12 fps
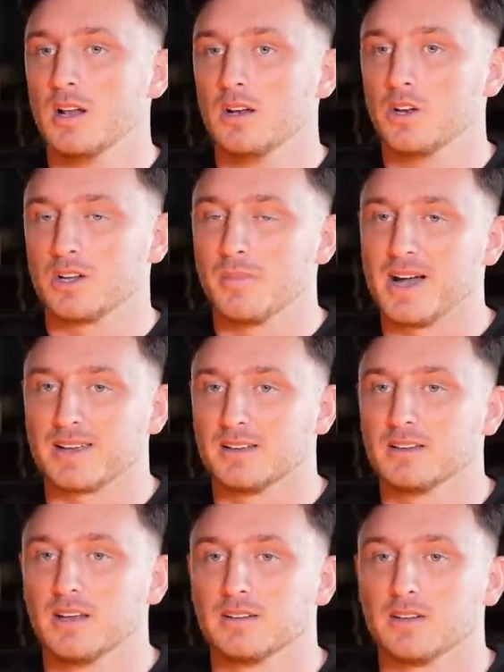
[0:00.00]
looking back
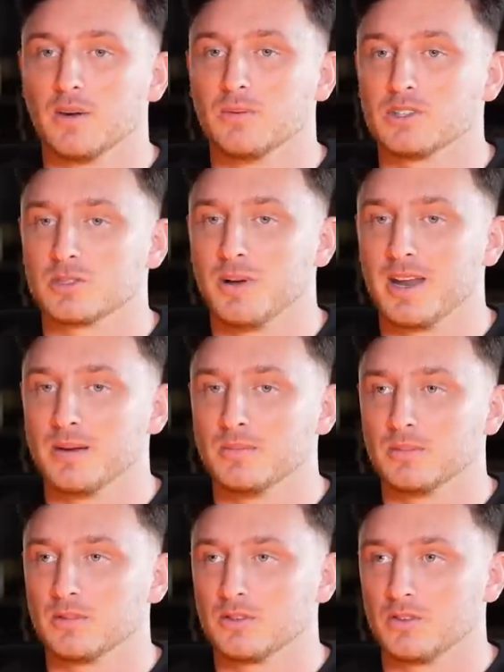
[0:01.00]
at i don't just
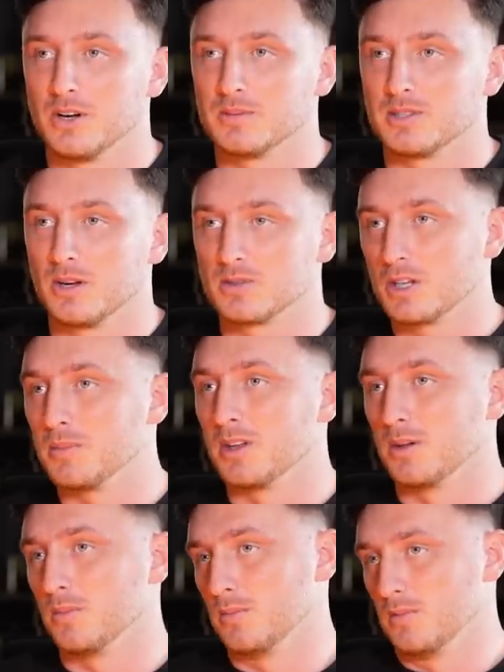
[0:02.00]
blame crypto some of
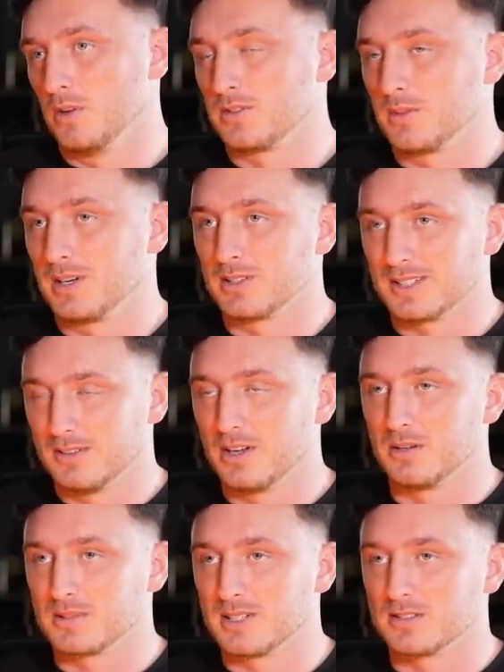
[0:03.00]
them obviously when it goes down
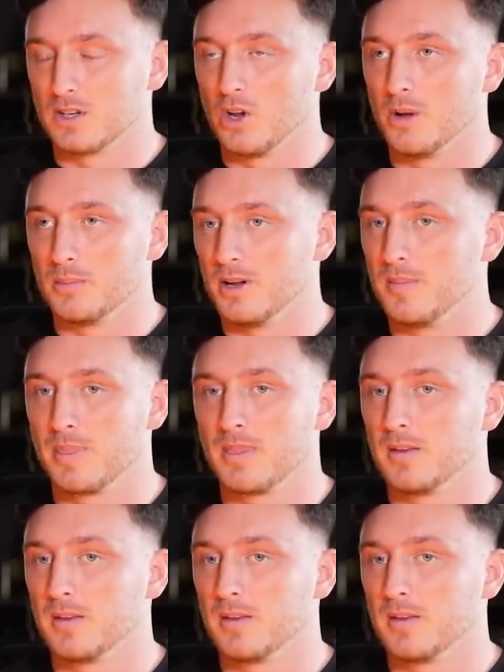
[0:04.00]
90% it's a lot but